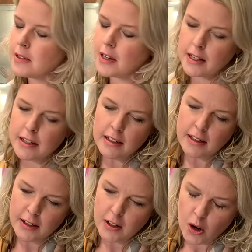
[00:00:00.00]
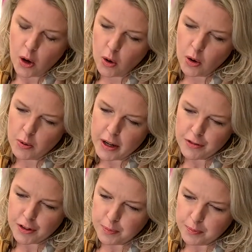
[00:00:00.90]
see all the
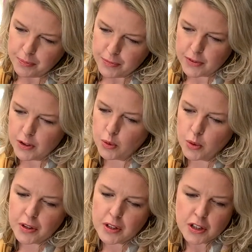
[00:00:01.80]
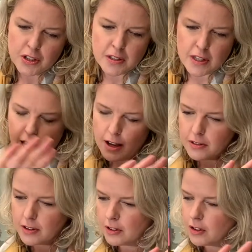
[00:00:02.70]
way from north to
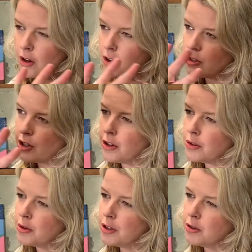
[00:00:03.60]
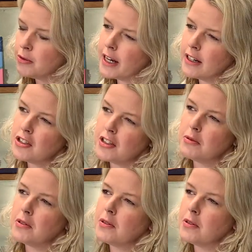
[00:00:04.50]
south the total hill range, and it
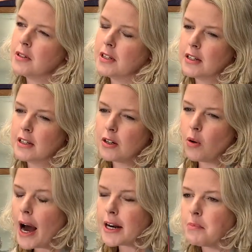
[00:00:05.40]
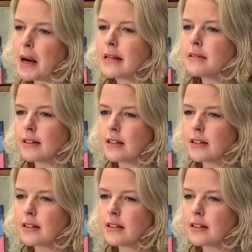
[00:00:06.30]
was quite an amazing